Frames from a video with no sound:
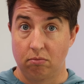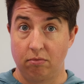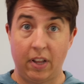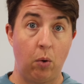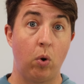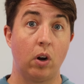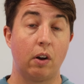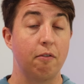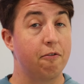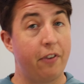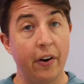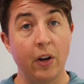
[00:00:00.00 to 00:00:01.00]
They work
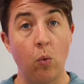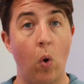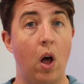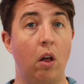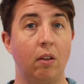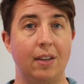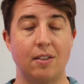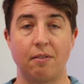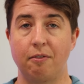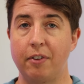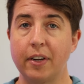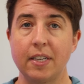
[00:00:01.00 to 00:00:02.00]
very well. It's
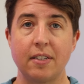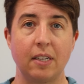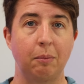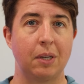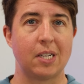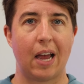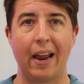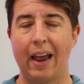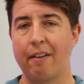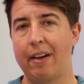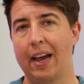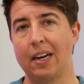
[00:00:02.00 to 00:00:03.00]
very seamless. I
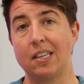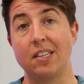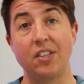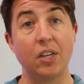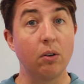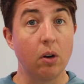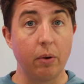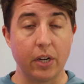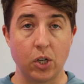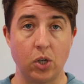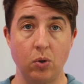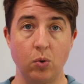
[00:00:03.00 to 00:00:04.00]
have had zero
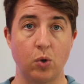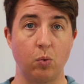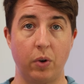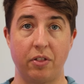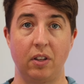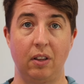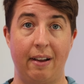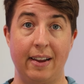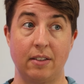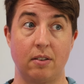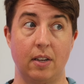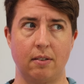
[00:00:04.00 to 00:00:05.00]
issues with the
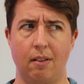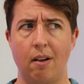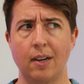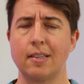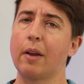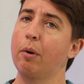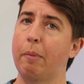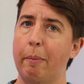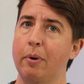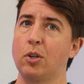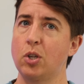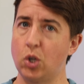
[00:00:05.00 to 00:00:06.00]
lights as long as I
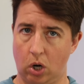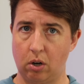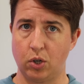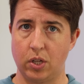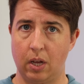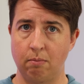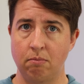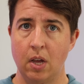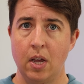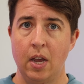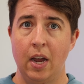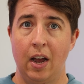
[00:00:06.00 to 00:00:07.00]
remember to charge them.
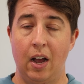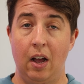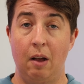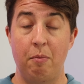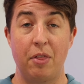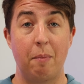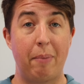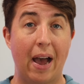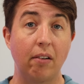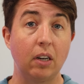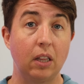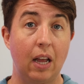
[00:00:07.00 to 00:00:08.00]
The
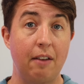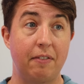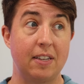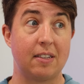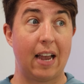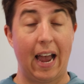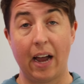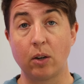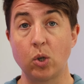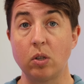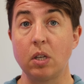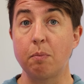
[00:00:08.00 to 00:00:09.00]
battery life is
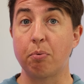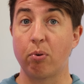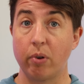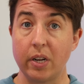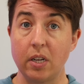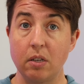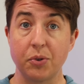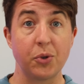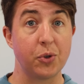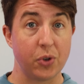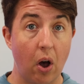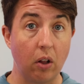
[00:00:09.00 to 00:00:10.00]
actually pretty
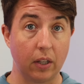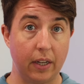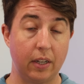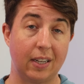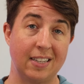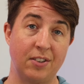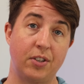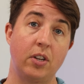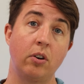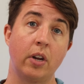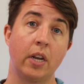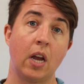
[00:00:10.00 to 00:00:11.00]
solid,
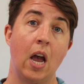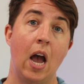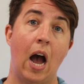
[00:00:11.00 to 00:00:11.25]
considering